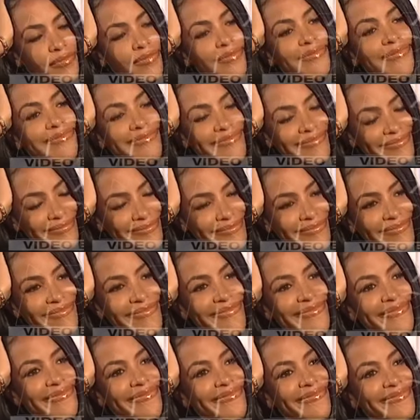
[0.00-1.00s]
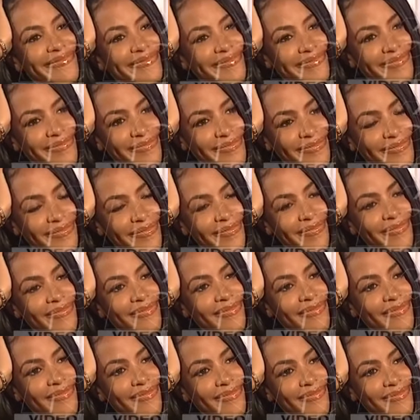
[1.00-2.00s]
So you like
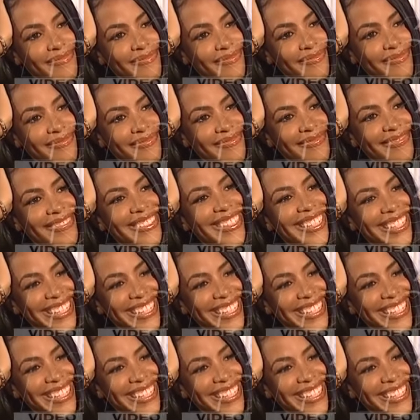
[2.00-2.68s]
to play with different.